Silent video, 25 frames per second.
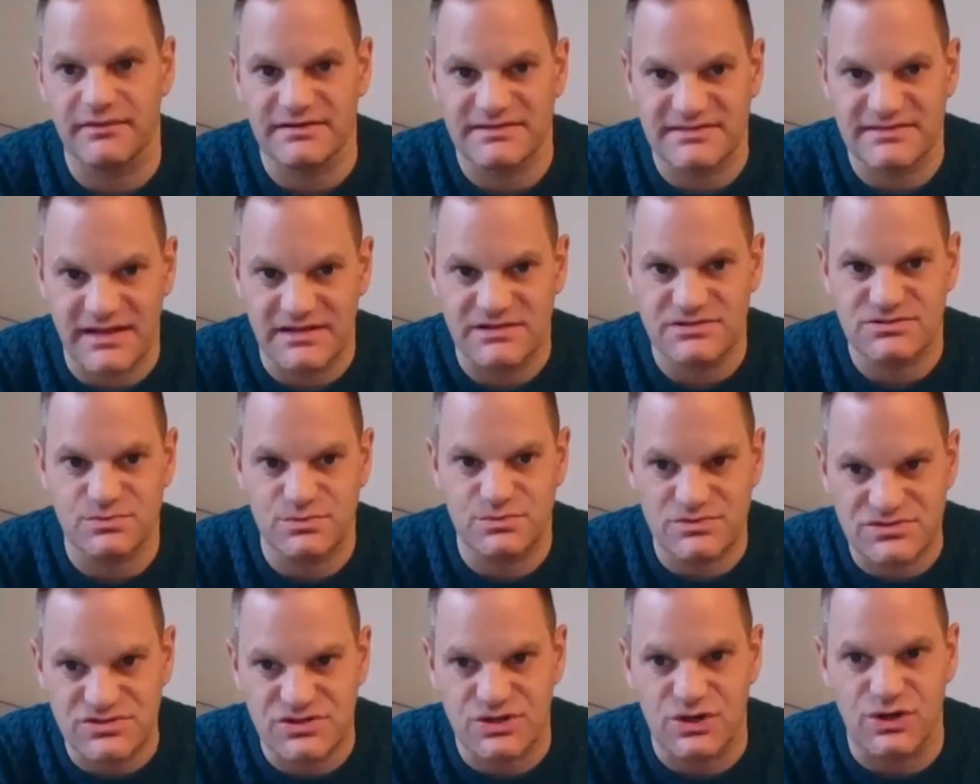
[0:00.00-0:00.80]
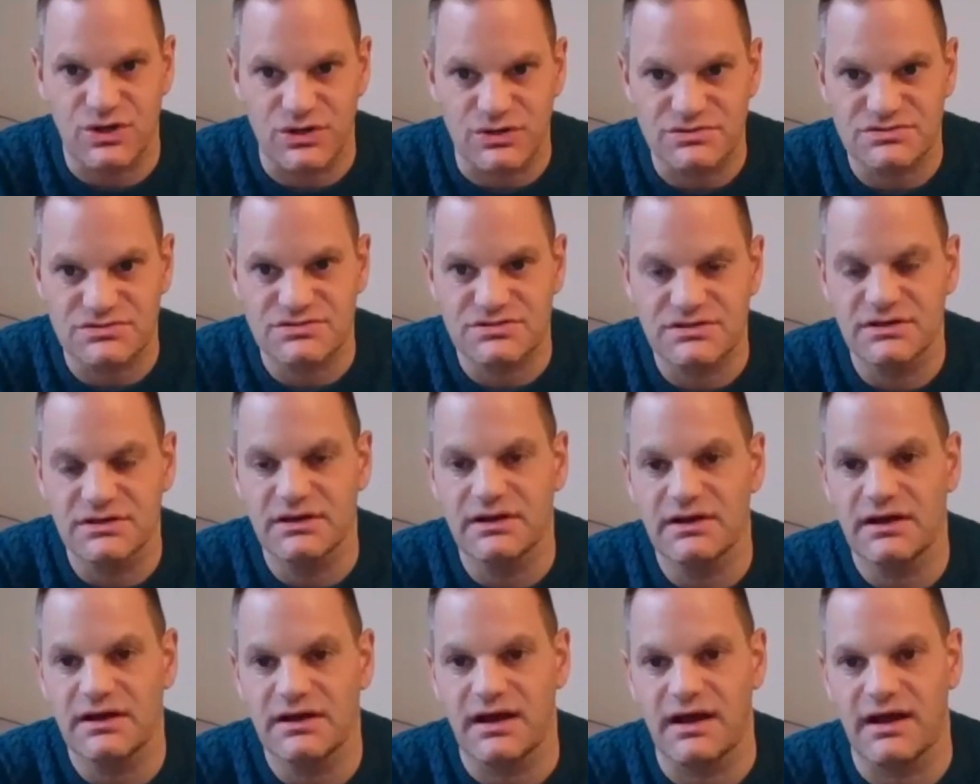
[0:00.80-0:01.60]
The data was good,
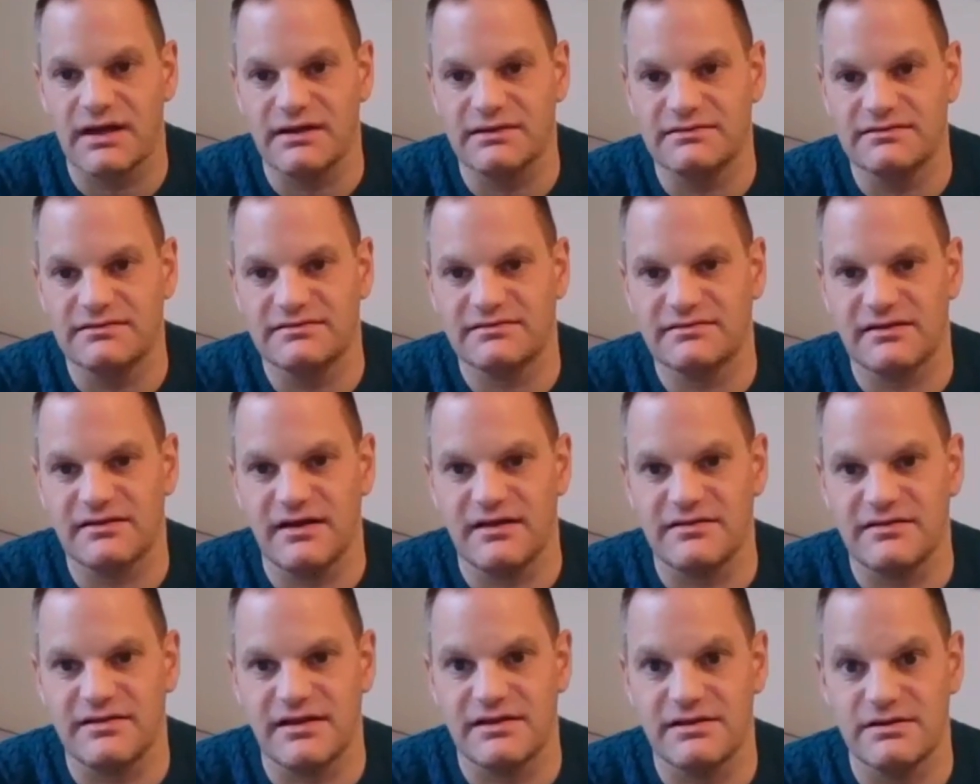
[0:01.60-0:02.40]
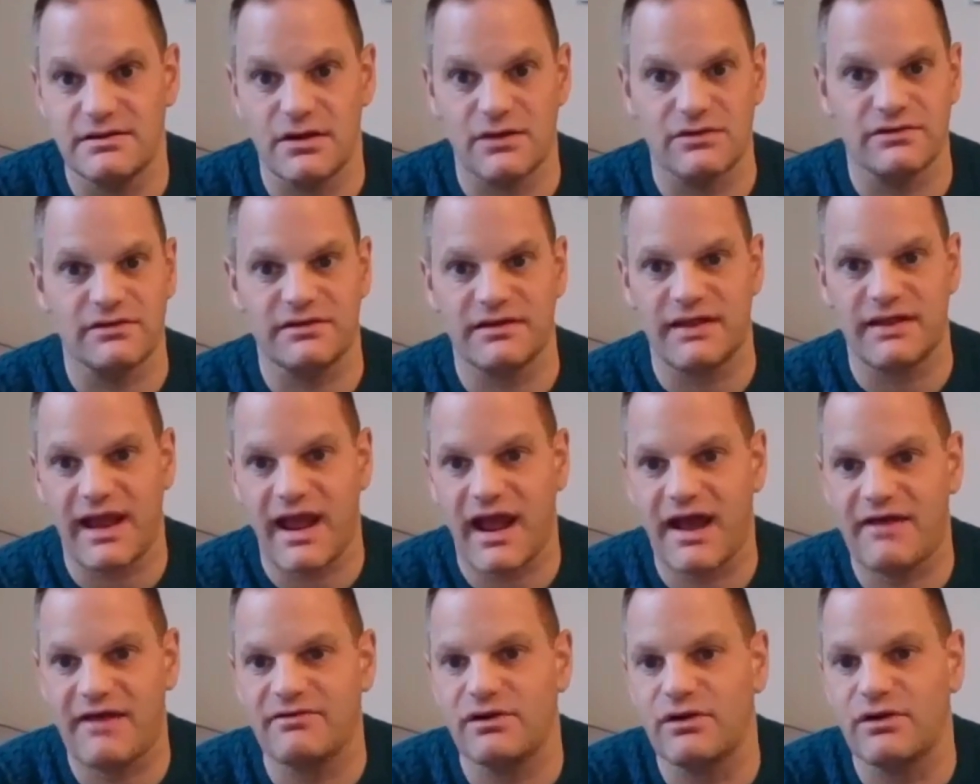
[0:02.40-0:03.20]
and they know that they
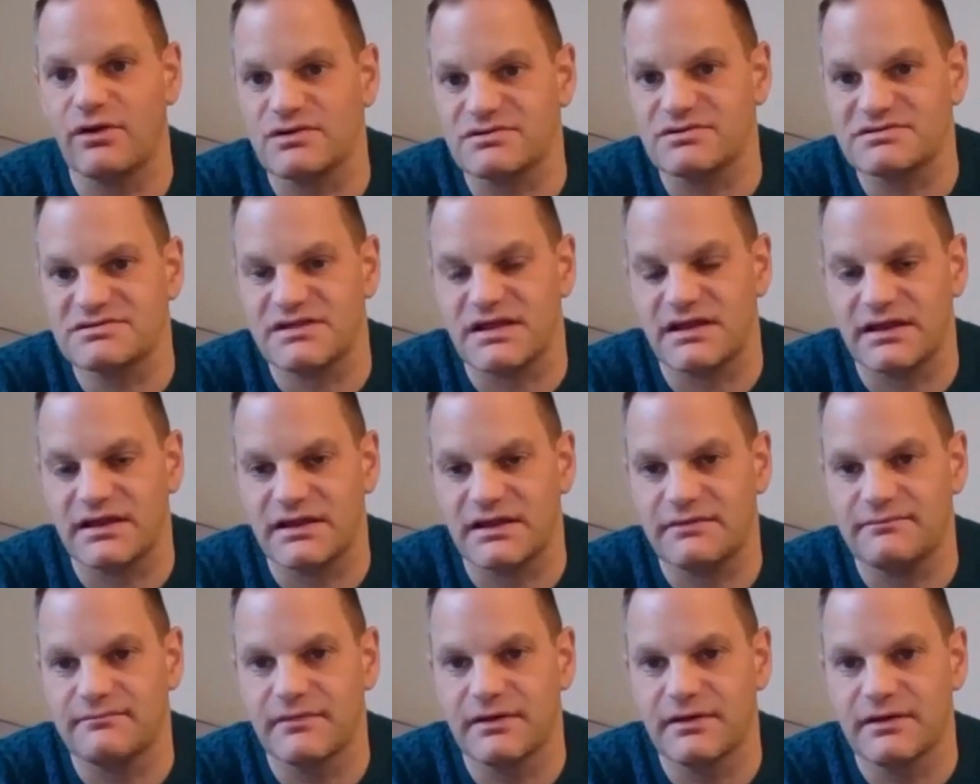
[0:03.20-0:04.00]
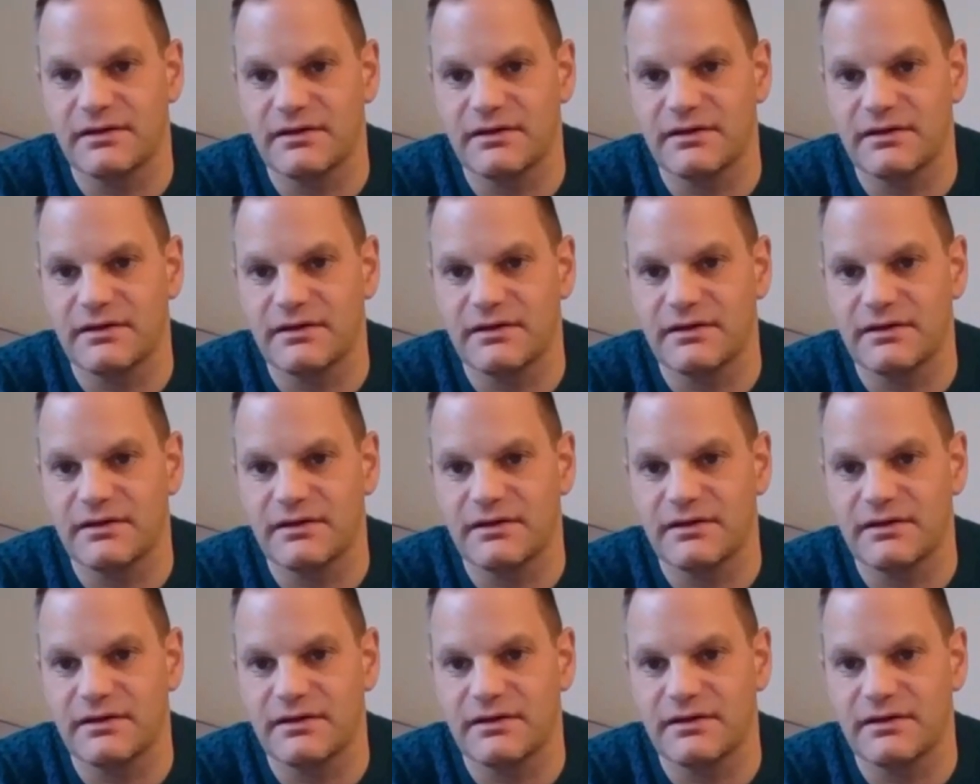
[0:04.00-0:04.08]
haven't lost any.